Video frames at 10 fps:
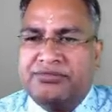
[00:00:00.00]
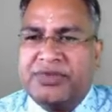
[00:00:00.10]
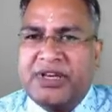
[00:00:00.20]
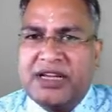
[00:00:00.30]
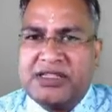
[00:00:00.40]

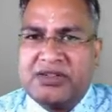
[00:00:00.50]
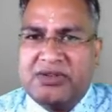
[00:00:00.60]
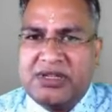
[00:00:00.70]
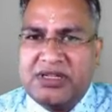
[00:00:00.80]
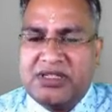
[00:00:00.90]
Next one
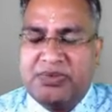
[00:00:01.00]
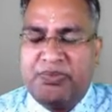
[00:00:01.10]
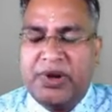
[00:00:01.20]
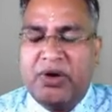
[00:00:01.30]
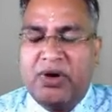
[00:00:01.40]
is
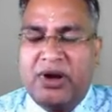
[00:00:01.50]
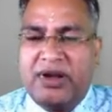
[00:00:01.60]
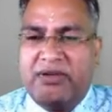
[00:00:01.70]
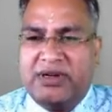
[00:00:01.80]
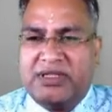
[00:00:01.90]
pre-order
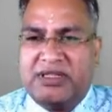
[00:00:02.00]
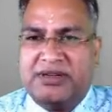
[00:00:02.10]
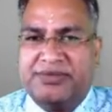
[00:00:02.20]
traversing.